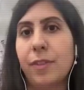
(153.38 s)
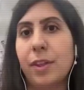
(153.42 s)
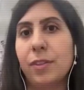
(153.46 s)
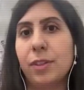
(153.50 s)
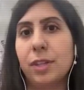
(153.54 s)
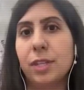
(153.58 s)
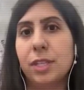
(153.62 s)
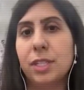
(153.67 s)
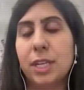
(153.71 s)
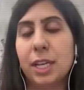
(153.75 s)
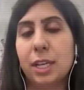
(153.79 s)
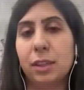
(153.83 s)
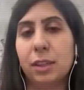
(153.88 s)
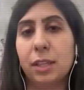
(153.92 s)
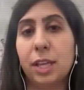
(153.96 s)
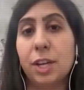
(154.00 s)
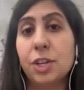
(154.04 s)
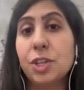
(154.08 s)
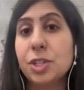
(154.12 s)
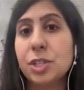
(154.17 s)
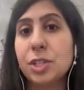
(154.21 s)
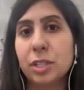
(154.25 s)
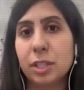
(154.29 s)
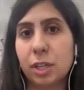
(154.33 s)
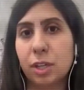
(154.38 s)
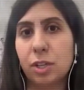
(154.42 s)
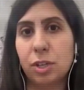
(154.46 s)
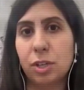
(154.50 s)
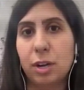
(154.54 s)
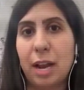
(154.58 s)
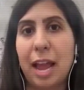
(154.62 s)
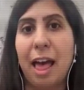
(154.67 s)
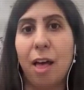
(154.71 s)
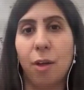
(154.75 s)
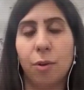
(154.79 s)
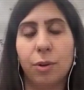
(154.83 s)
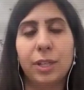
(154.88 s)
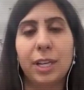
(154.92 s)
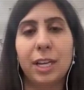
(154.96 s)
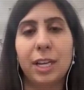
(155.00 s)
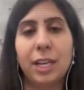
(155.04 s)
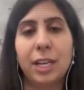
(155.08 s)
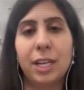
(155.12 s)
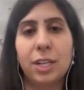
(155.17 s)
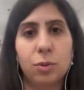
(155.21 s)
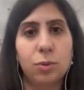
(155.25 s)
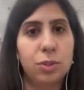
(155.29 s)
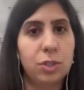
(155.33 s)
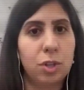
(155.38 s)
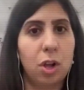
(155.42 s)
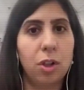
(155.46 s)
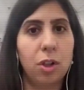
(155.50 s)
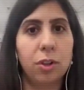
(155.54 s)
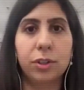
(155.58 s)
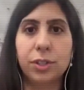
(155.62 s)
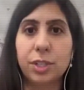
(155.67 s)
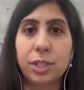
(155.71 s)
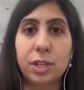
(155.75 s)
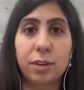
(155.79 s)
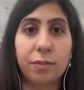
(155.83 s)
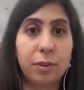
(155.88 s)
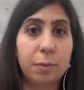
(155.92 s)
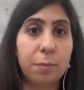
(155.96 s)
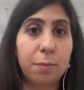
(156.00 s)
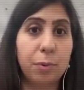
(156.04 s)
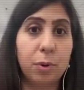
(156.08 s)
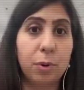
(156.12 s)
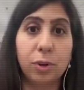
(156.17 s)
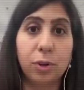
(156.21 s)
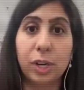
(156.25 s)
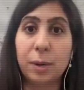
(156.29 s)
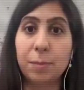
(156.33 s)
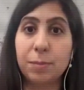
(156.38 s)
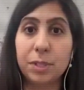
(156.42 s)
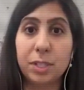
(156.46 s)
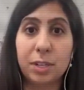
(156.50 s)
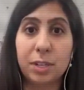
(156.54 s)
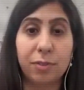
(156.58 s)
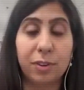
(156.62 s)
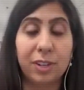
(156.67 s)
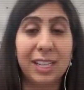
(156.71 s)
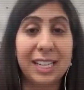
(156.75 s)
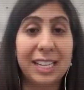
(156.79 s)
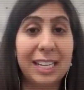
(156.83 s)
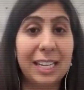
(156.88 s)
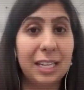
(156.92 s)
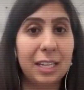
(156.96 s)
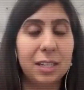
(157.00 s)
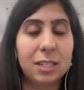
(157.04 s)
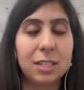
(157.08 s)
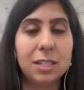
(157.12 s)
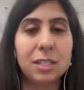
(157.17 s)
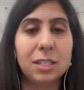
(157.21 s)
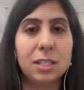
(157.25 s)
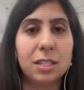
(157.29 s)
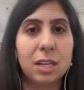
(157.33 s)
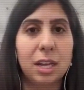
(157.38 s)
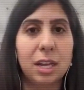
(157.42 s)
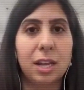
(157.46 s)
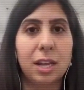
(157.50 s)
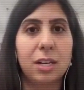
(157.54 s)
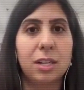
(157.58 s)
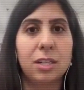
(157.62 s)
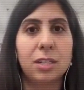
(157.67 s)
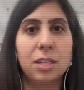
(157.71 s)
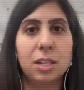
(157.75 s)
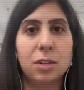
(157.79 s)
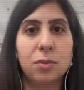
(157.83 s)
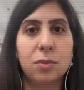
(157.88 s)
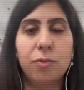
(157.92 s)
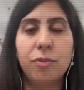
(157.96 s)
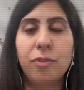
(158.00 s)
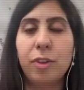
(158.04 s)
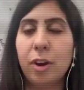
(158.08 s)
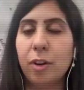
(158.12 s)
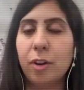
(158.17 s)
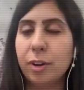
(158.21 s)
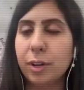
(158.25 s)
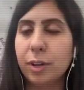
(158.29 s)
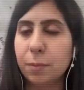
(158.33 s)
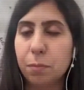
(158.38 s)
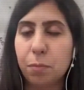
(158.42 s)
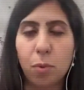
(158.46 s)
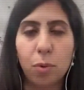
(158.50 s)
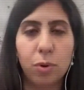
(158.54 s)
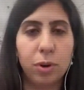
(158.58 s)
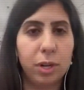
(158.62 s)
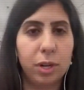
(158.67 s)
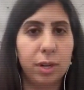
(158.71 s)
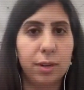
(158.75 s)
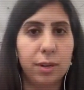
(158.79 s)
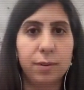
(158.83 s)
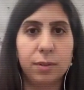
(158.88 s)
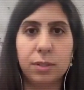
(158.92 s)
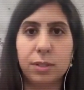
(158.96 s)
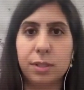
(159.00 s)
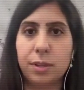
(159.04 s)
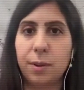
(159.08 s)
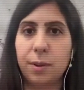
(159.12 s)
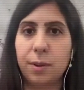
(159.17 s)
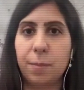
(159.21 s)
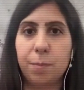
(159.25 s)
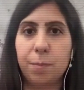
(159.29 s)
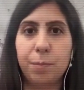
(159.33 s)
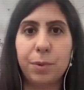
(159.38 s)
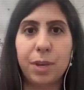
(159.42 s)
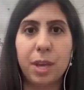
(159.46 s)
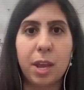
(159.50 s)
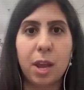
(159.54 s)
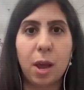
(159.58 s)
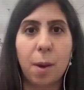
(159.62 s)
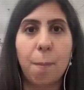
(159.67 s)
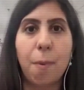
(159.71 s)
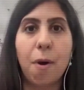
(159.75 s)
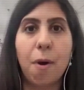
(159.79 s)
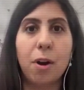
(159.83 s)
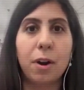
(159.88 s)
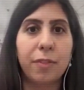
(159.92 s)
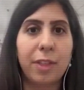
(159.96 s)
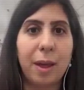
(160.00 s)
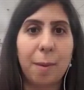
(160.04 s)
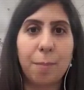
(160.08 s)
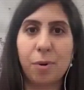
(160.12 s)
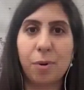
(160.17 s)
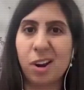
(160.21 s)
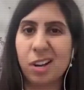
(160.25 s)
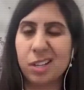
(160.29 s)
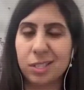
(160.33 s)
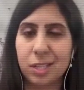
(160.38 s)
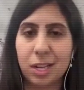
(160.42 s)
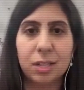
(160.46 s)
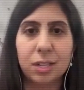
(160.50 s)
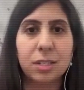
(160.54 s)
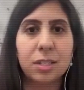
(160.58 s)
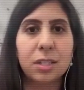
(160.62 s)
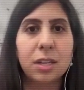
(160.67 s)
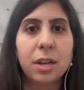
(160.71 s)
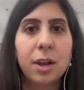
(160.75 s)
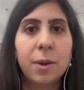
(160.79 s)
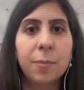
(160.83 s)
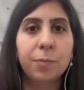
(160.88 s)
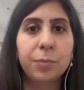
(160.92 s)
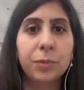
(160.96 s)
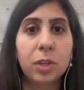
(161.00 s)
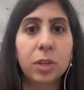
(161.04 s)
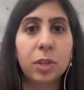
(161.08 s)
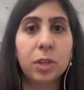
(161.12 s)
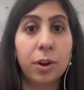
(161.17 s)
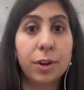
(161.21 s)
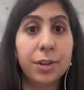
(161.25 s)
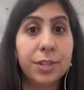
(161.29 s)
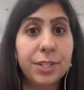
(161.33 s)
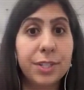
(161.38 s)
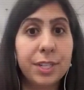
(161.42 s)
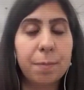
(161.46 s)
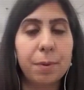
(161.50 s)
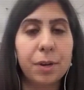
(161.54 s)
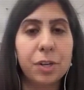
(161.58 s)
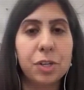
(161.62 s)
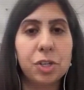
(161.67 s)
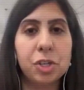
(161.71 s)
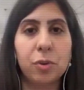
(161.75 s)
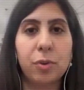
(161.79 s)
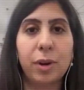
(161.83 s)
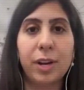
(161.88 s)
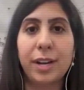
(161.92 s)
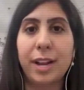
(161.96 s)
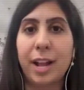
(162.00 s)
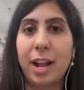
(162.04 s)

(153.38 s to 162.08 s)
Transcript: then the state legislature allocates those dollars to different programs and different needs. And very important to be a part of that process. Our state budget right